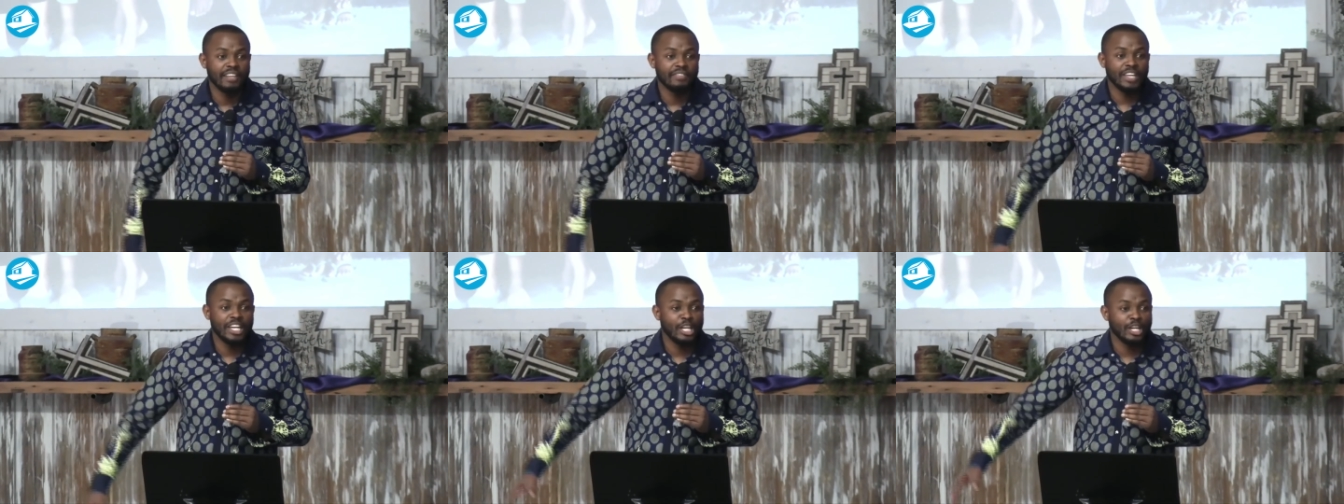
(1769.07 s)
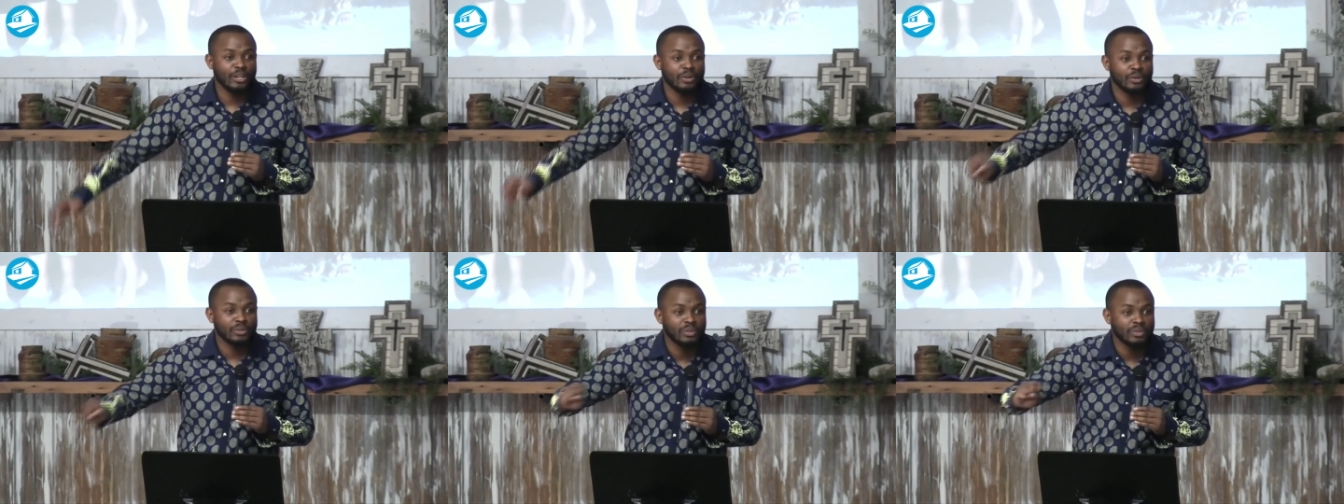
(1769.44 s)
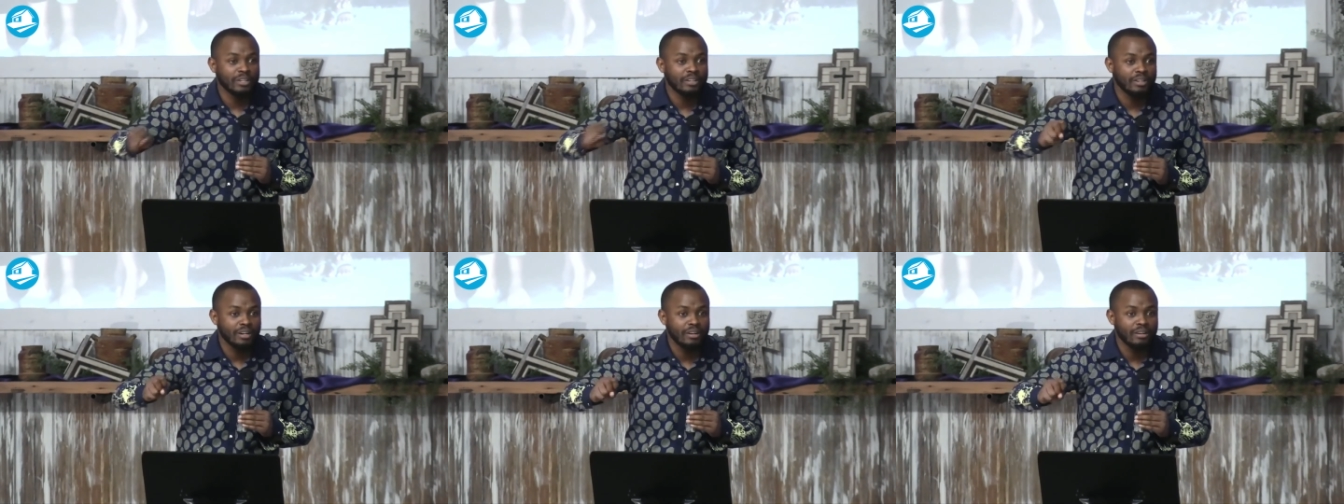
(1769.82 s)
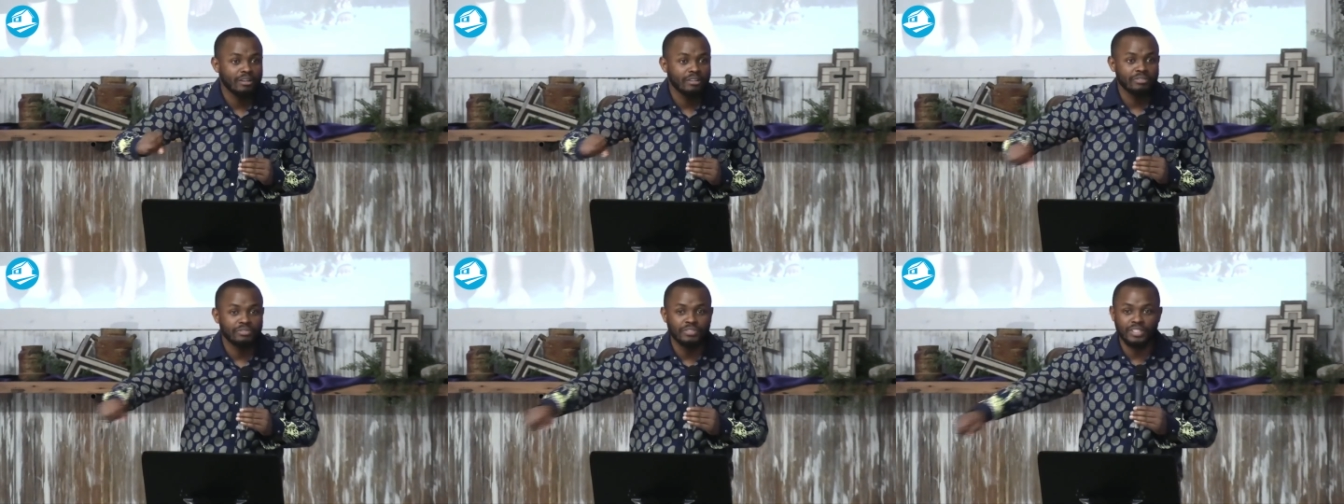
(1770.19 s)
Then they go to the
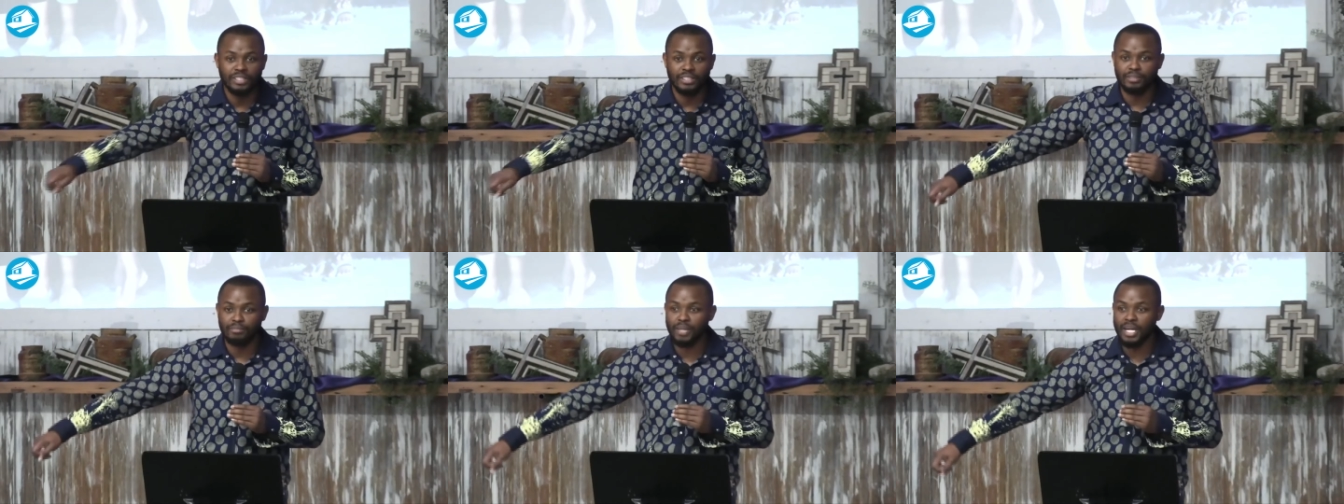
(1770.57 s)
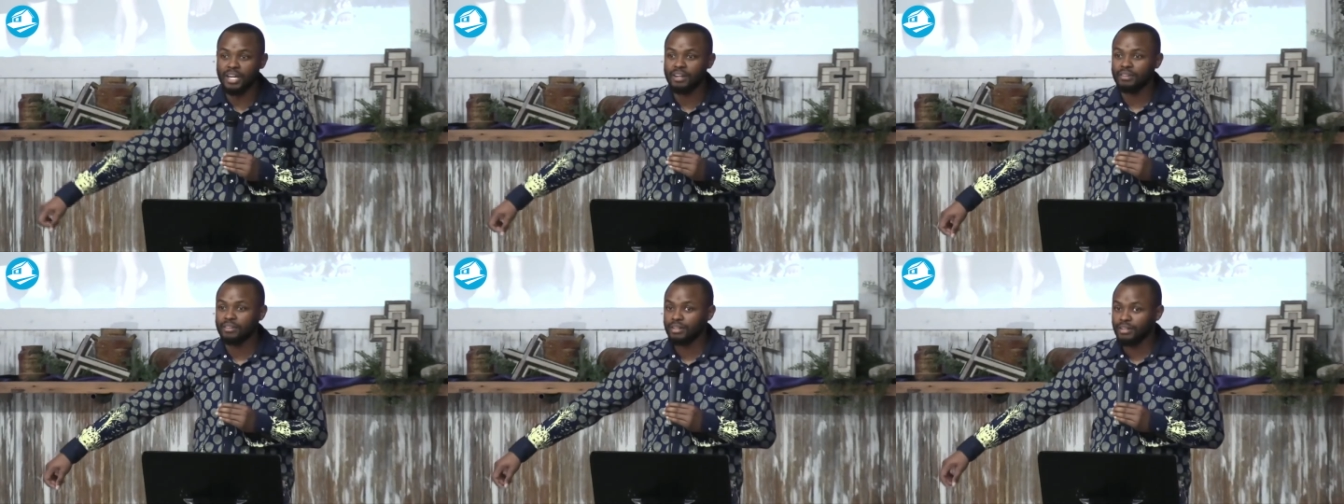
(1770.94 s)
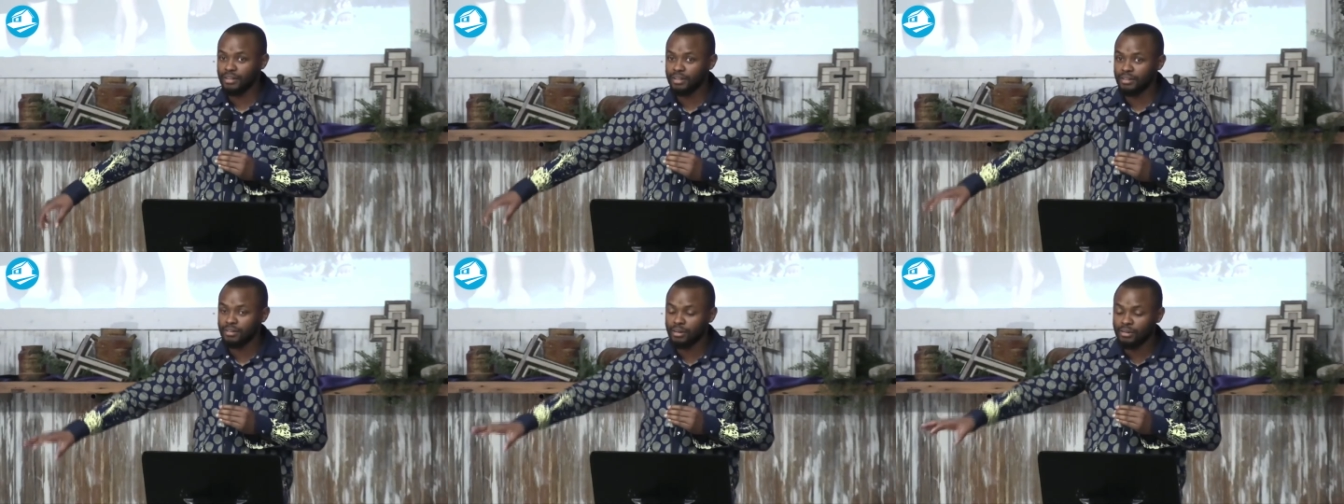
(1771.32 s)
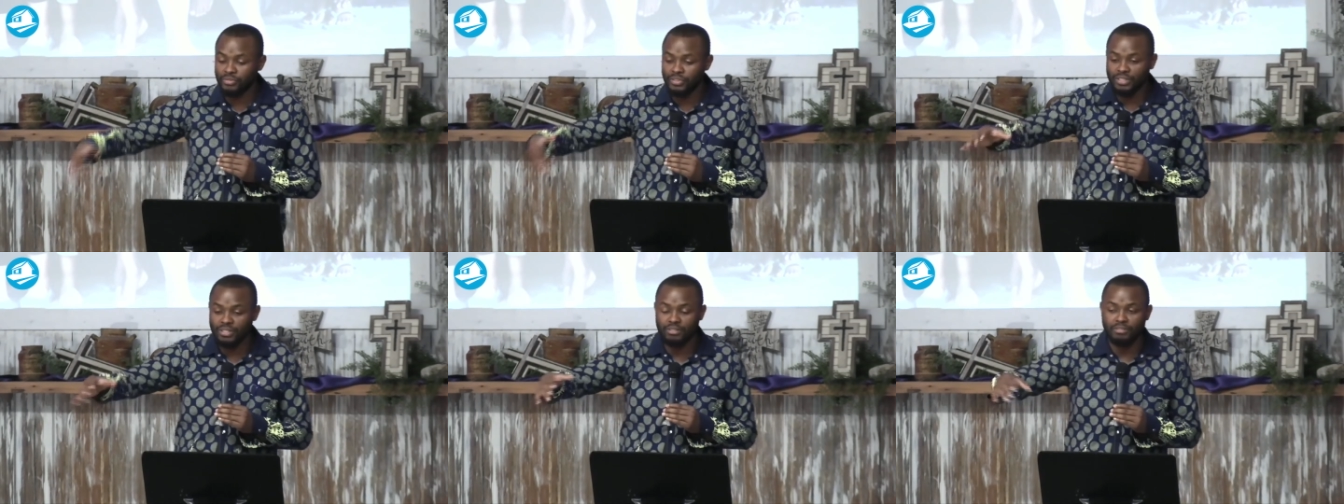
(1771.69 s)
office, the
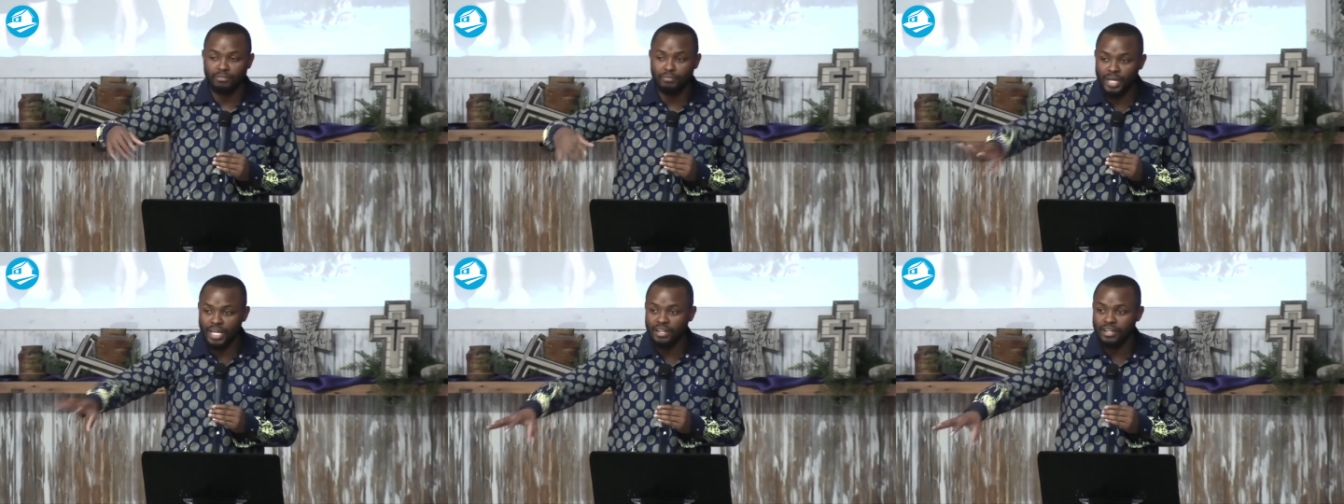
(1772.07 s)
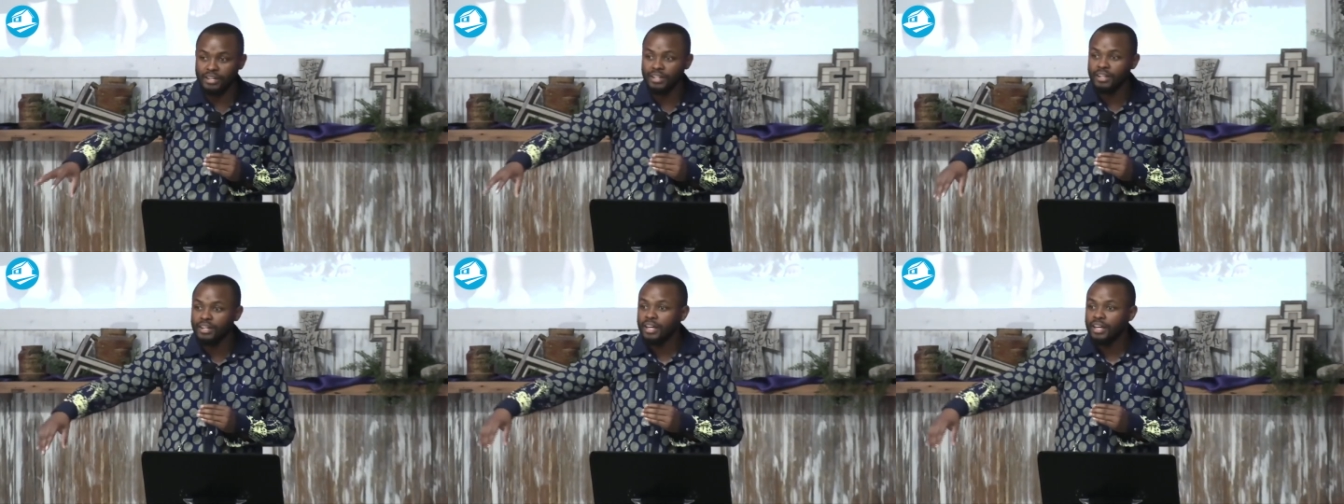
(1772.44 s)
office of mayor,